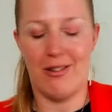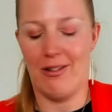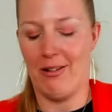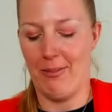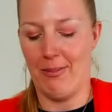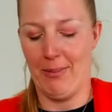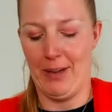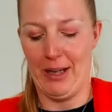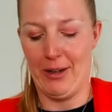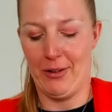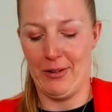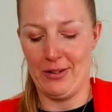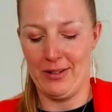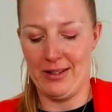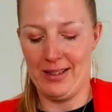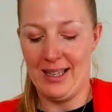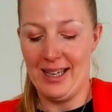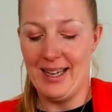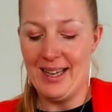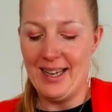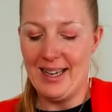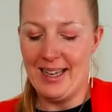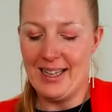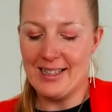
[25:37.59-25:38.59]
Oh my God.
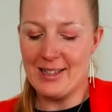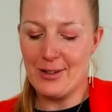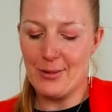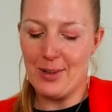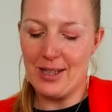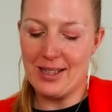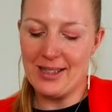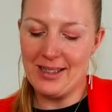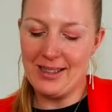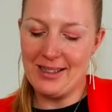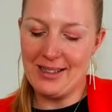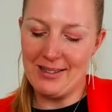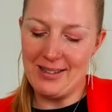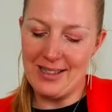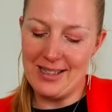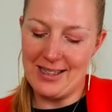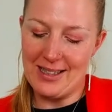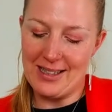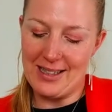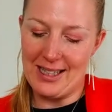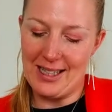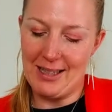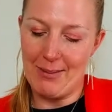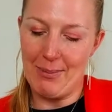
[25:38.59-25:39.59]
It's quite
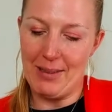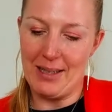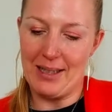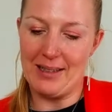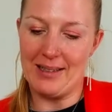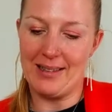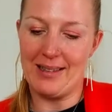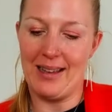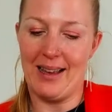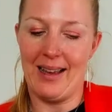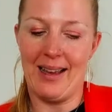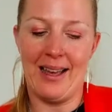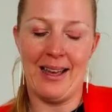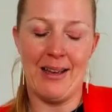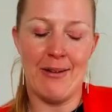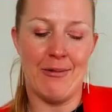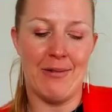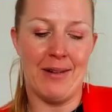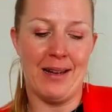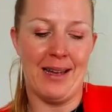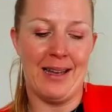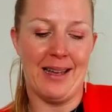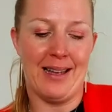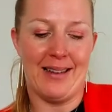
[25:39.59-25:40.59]
interesting because I
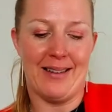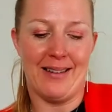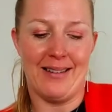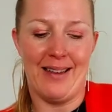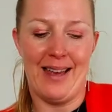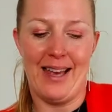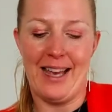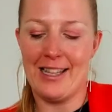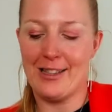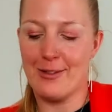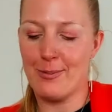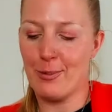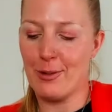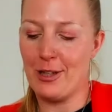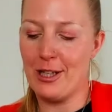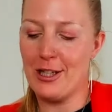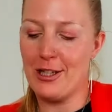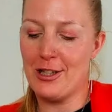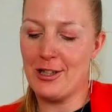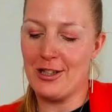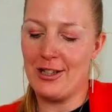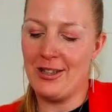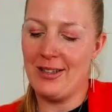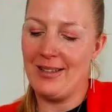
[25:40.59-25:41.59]
have like an
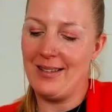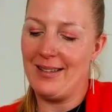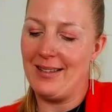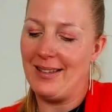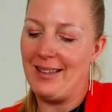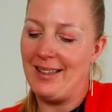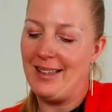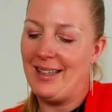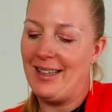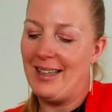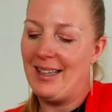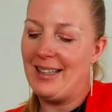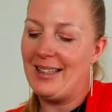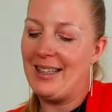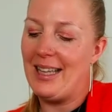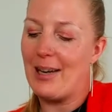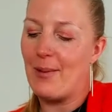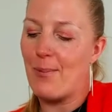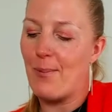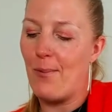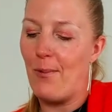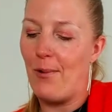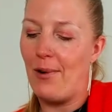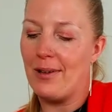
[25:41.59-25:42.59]
expression
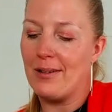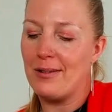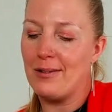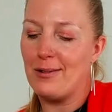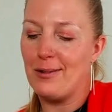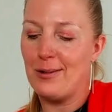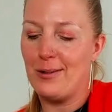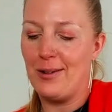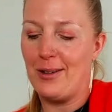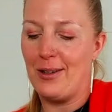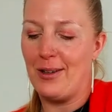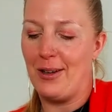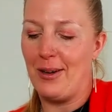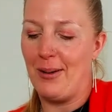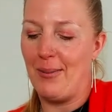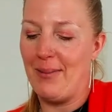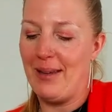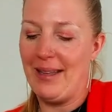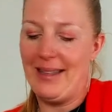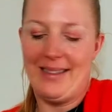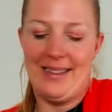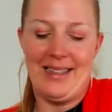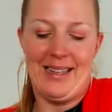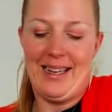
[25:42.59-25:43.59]
that want to
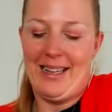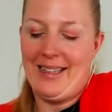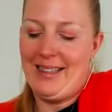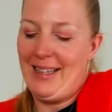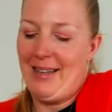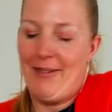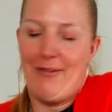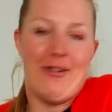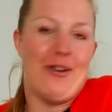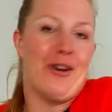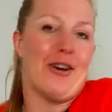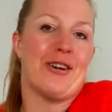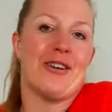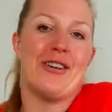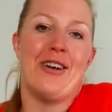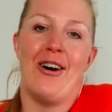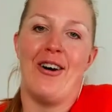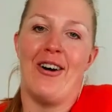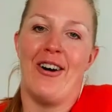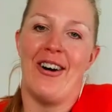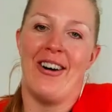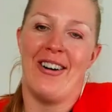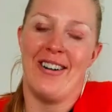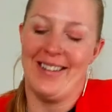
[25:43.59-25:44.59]
come and then I never
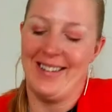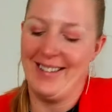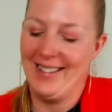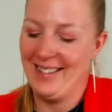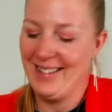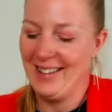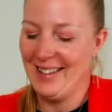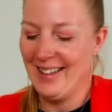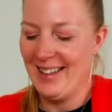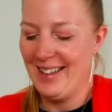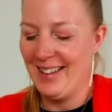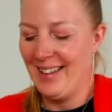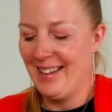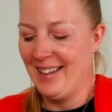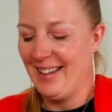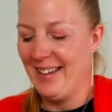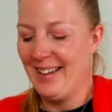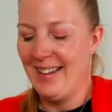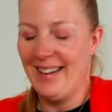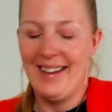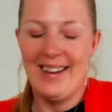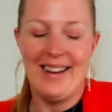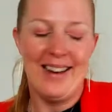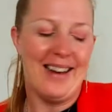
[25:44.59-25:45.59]
know.
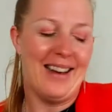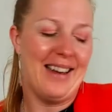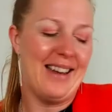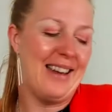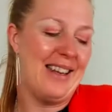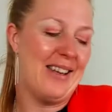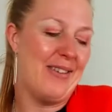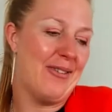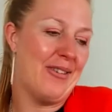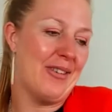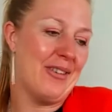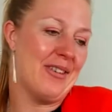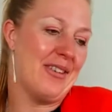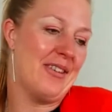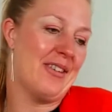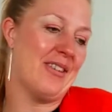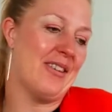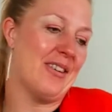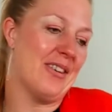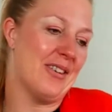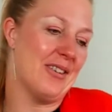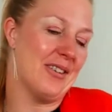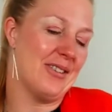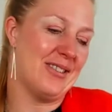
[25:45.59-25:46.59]
I never
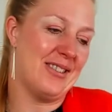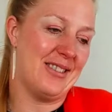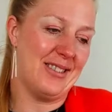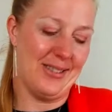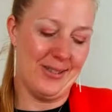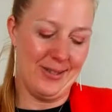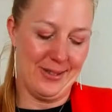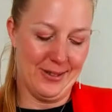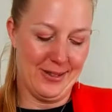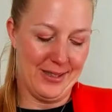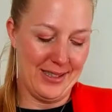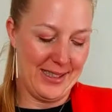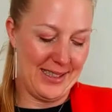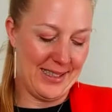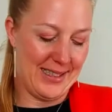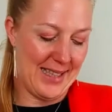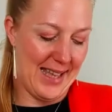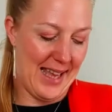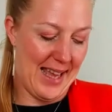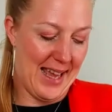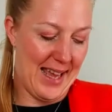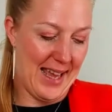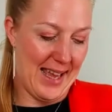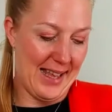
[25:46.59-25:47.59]
know how to
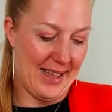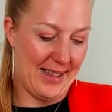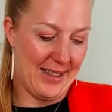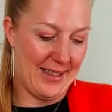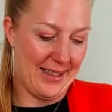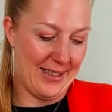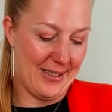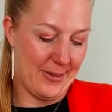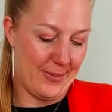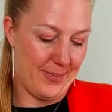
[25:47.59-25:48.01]
say it.